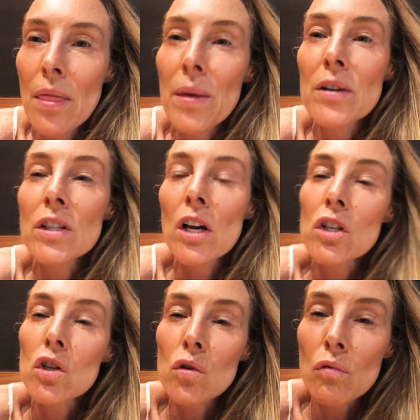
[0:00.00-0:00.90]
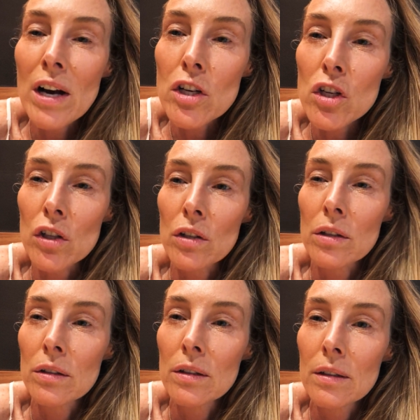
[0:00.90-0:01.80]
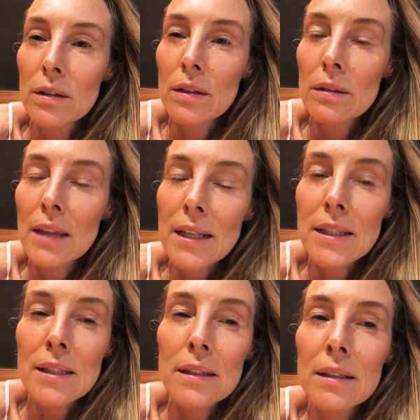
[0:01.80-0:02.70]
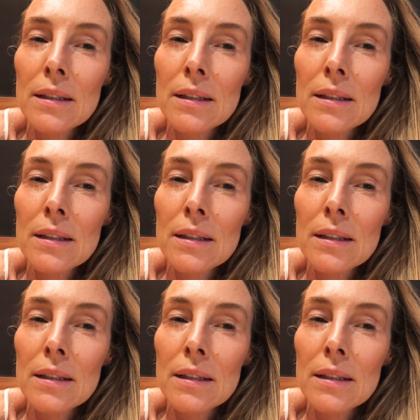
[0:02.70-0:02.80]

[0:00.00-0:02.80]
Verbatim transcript: There's a treasure that's